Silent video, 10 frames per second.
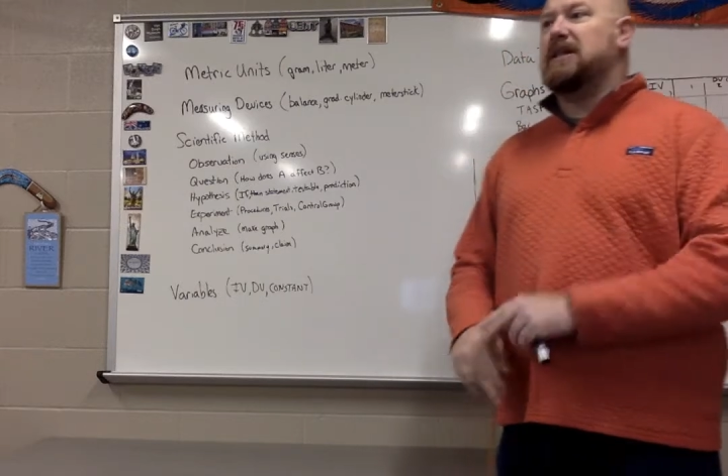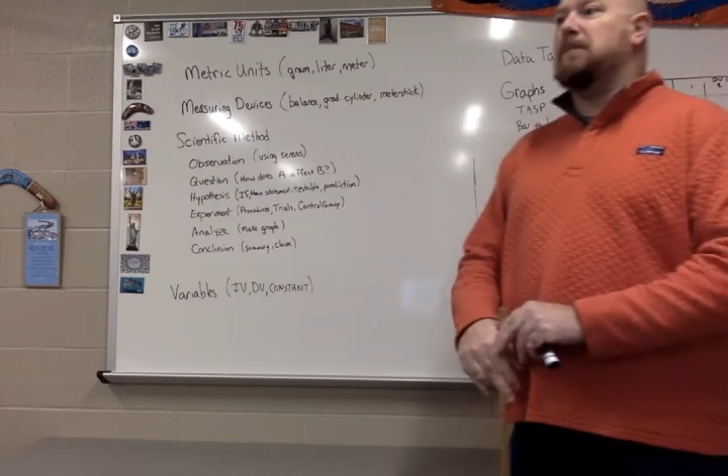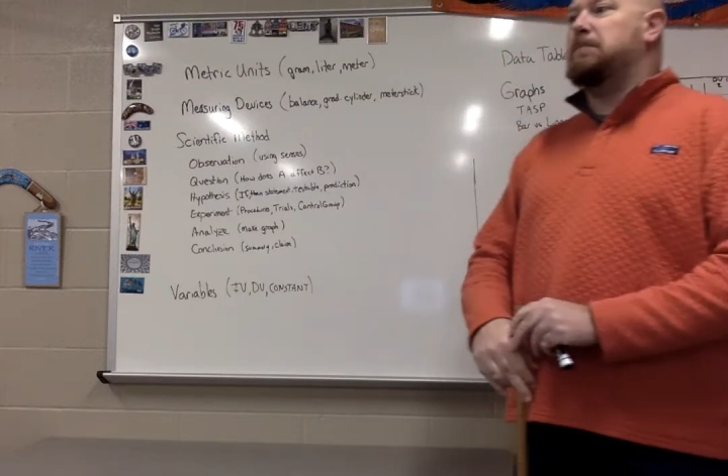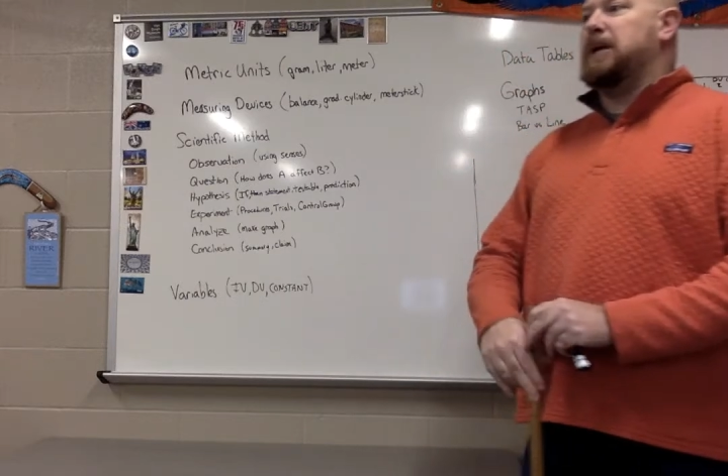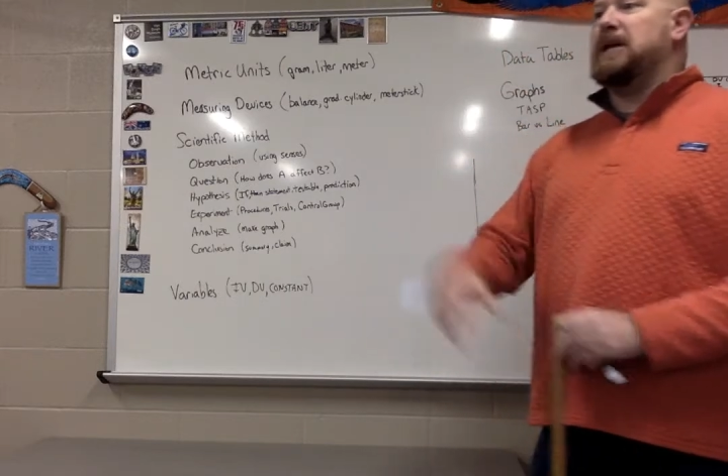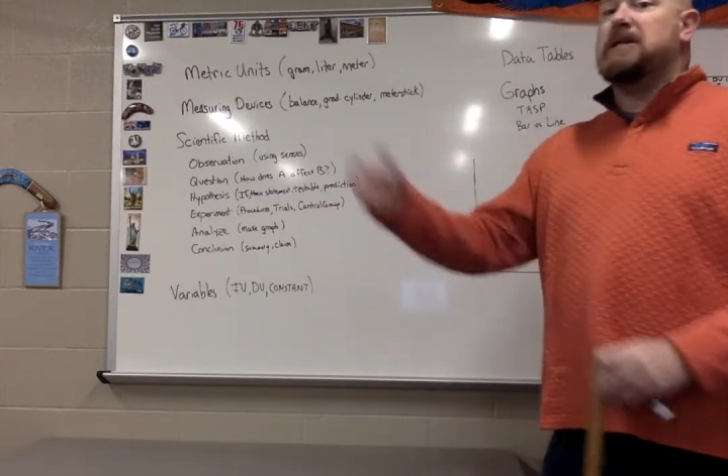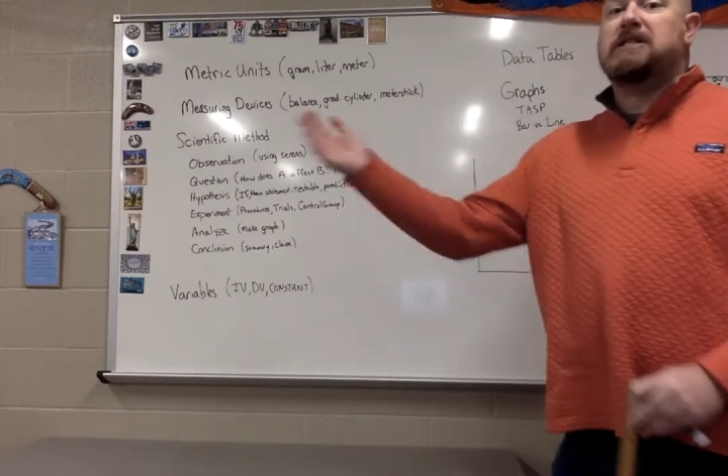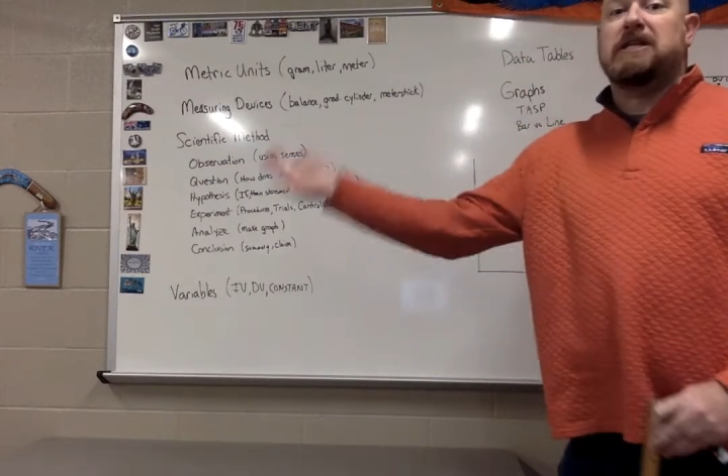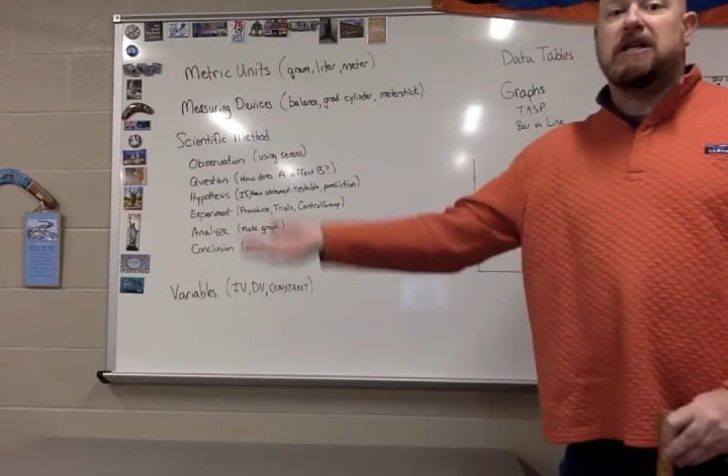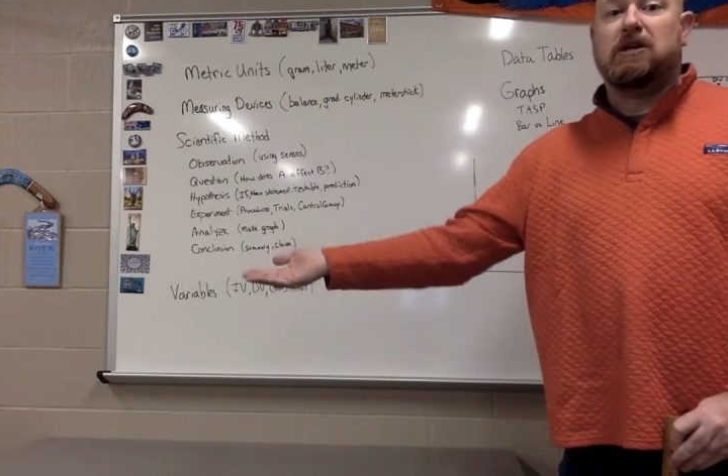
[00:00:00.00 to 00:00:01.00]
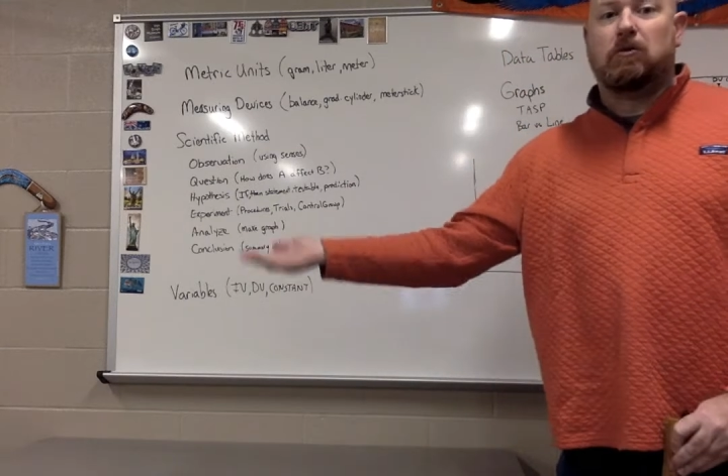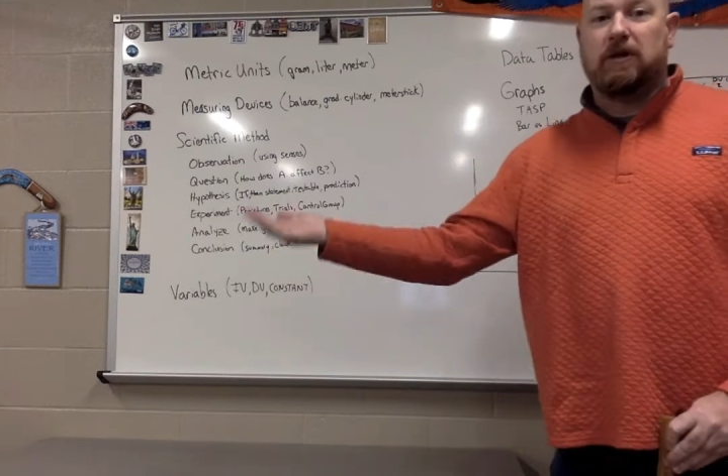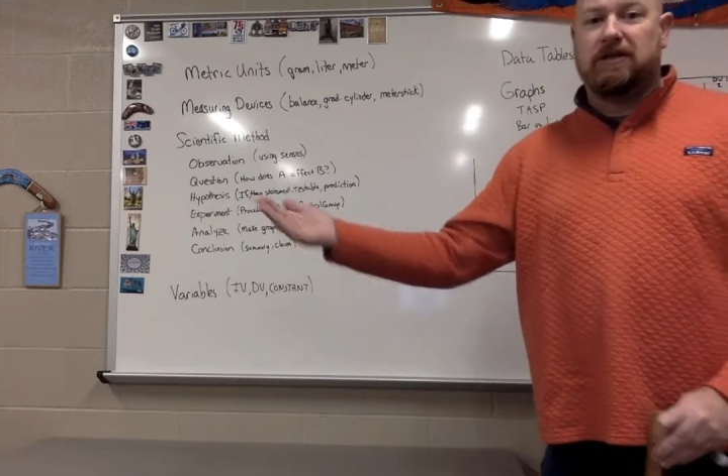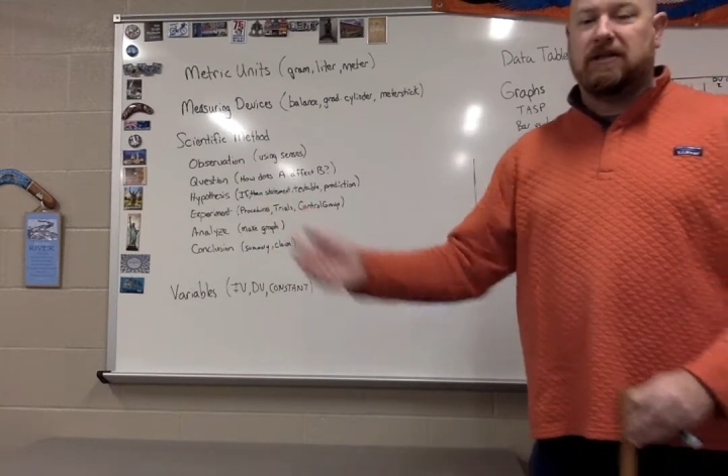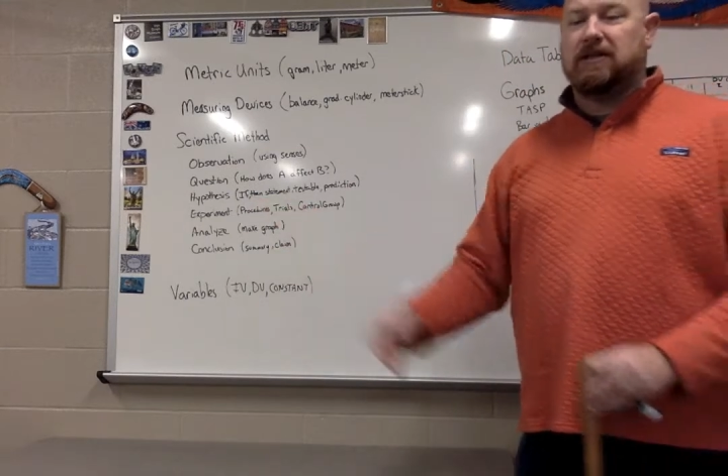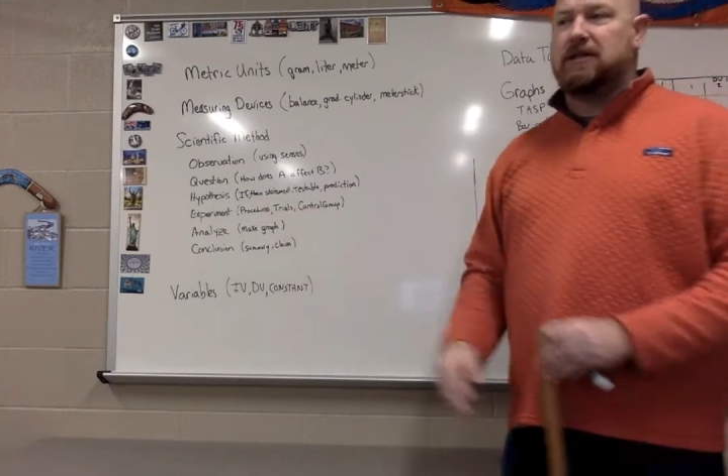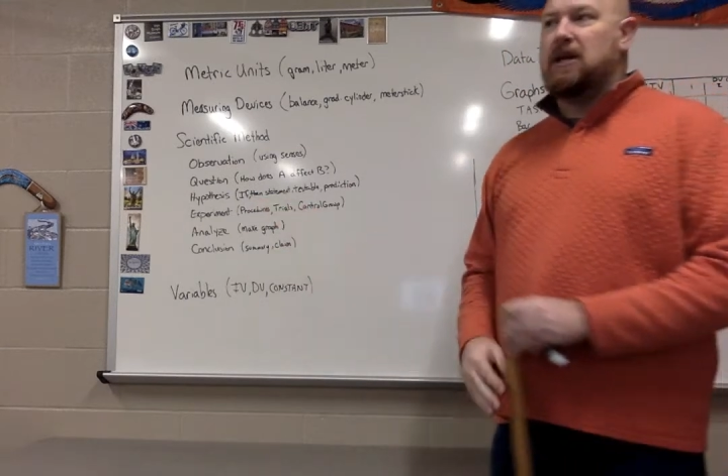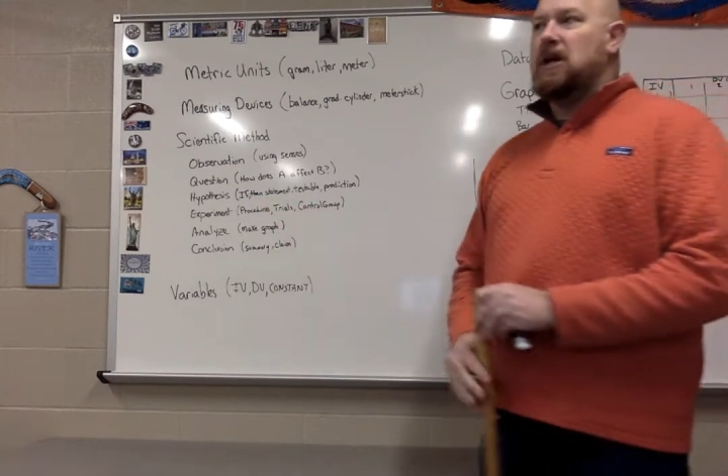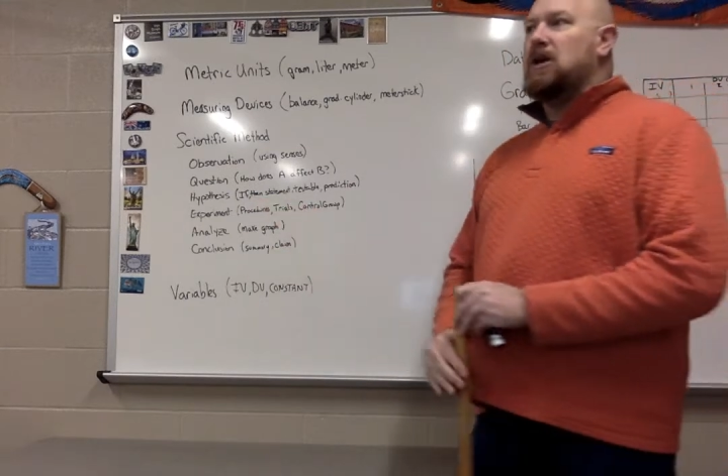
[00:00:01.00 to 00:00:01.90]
then B decreases.